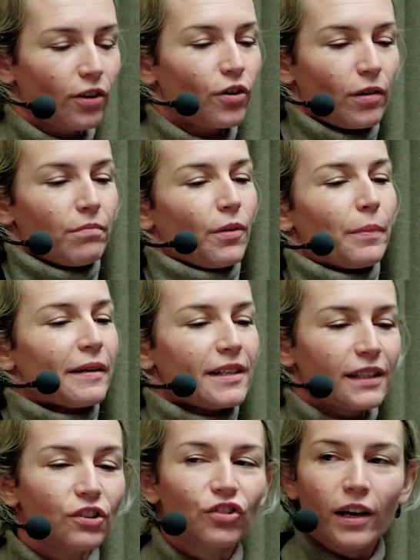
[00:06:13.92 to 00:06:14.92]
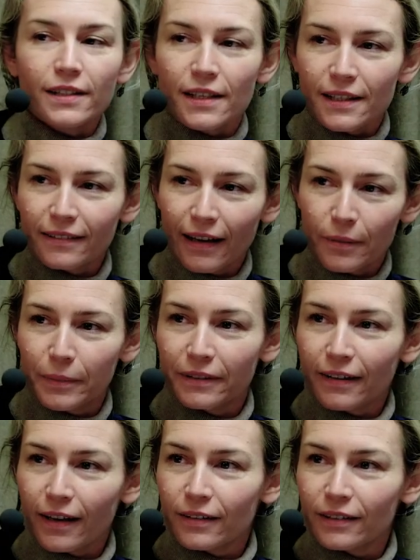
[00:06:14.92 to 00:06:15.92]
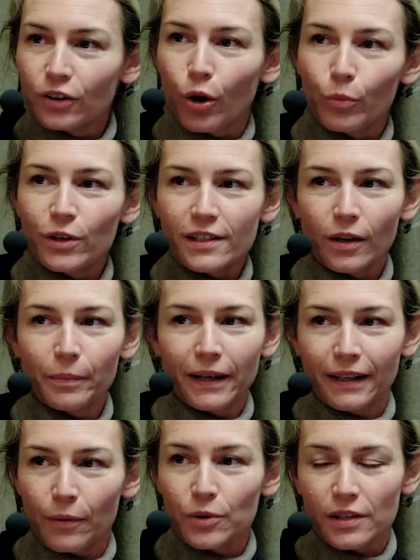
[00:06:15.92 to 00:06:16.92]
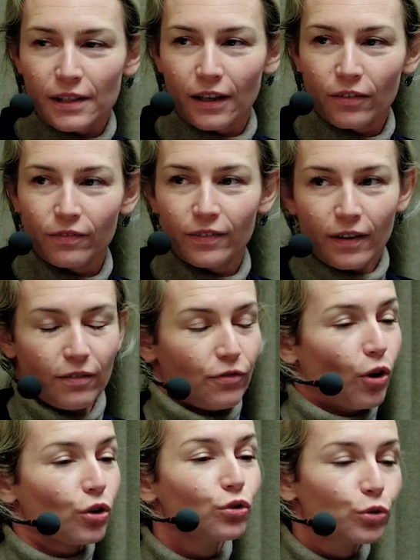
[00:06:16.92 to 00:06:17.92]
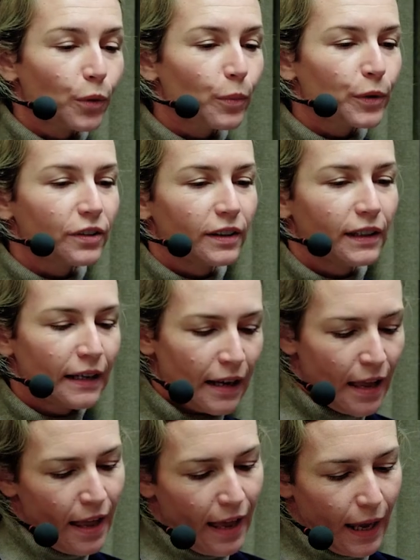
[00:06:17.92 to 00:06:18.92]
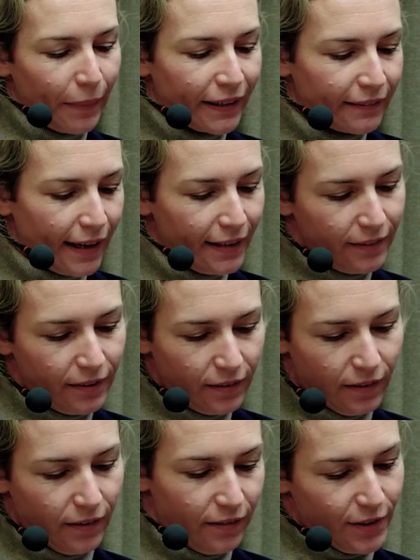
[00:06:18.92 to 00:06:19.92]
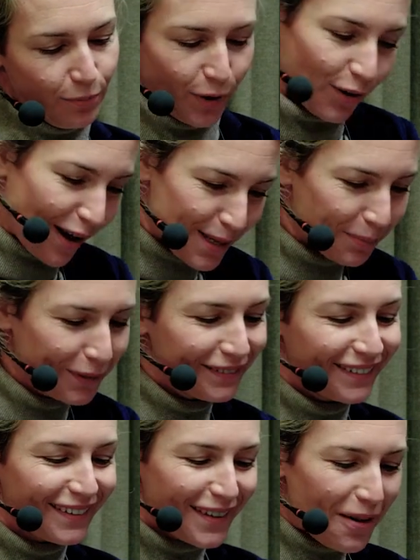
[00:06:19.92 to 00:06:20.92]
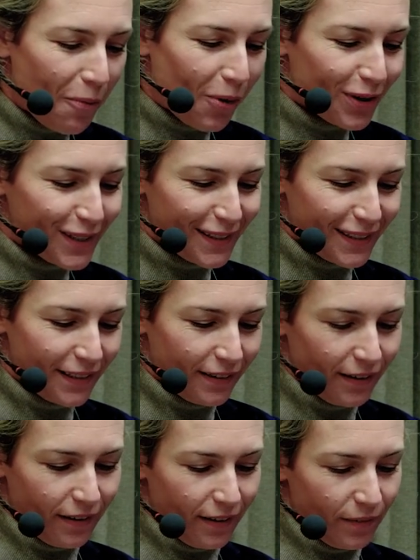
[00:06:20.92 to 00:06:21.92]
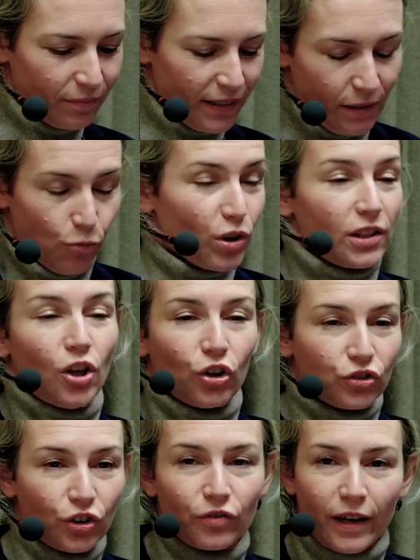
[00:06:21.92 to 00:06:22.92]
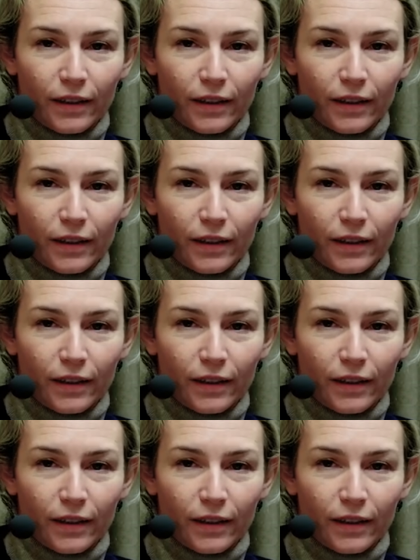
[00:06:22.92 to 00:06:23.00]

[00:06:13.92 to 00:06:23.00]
the biggest injustice that had been done in communist Albania was this kind of affront to property. And my dad, her husband, was the was not